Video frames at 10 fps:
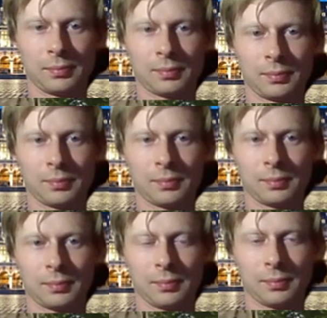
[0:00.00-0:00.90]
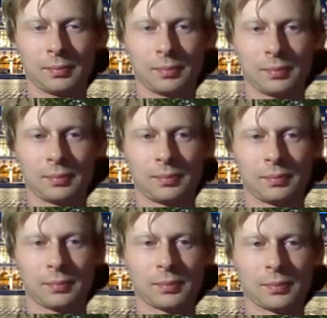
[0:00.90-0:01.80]

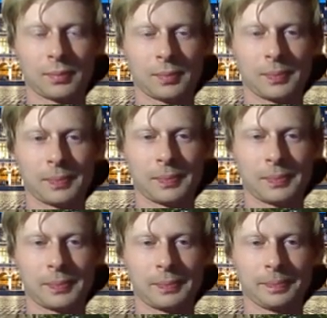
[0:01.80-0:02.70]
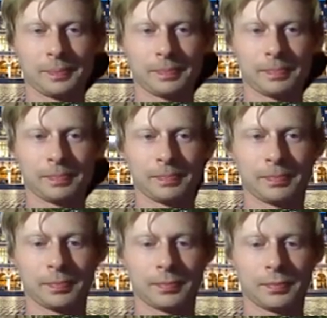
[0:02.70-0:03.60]

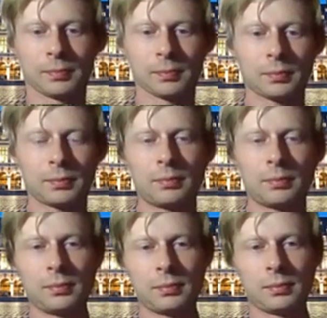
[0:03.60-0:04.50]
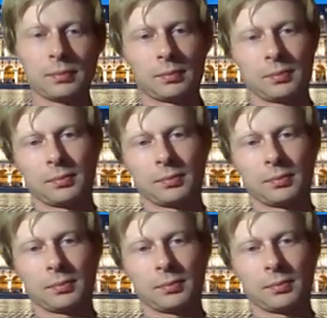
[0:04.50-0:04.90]
This person isn't speaking.